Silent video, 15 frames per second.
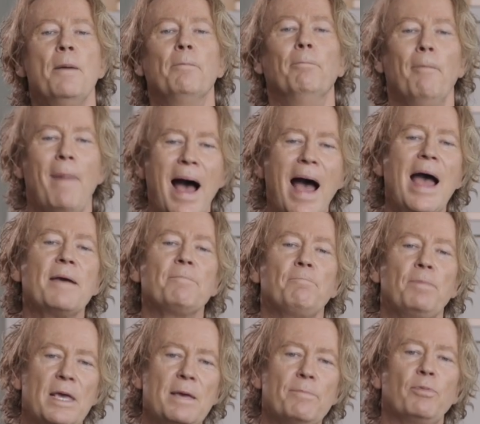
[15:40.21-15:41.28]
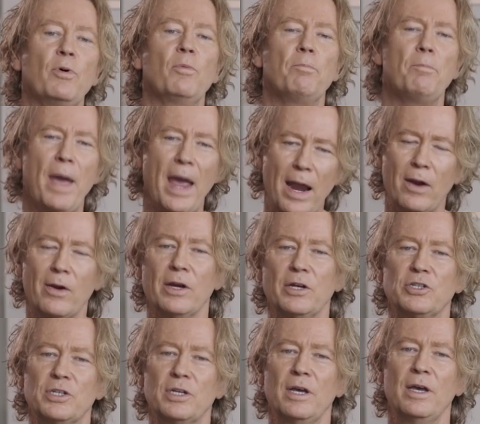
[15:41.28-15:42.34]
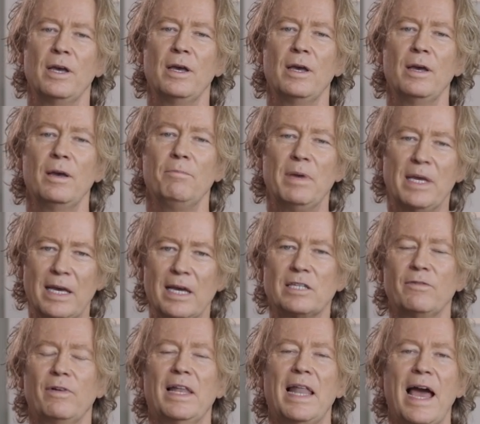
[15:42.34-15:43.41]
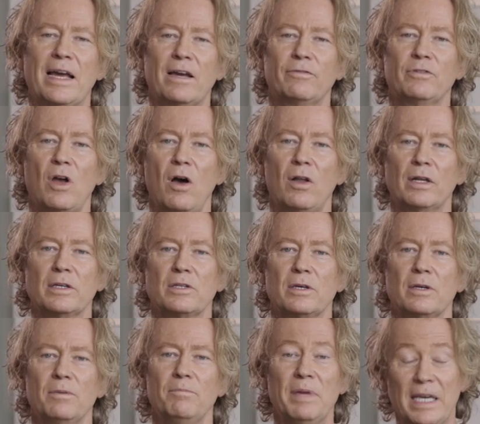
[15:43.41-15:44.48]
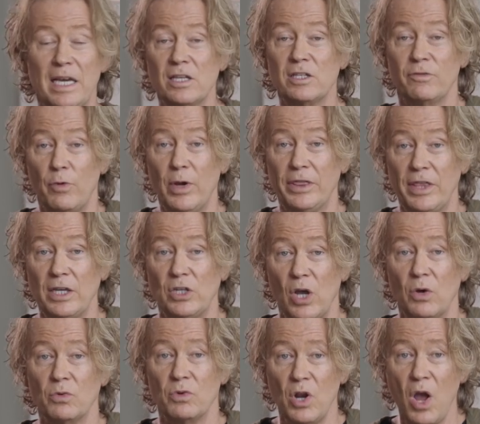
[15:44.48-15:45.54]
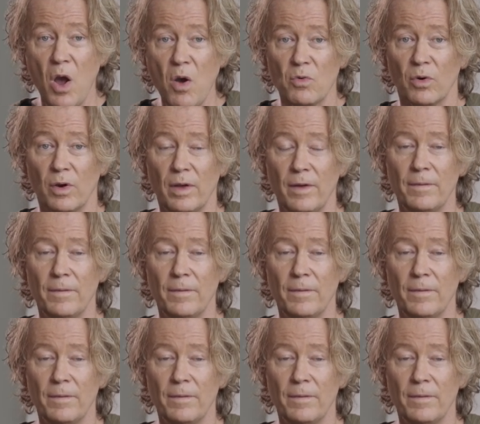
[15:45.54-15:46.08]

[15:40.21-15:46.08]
"My people perish because of a lack of knowledge, because of what they don't know."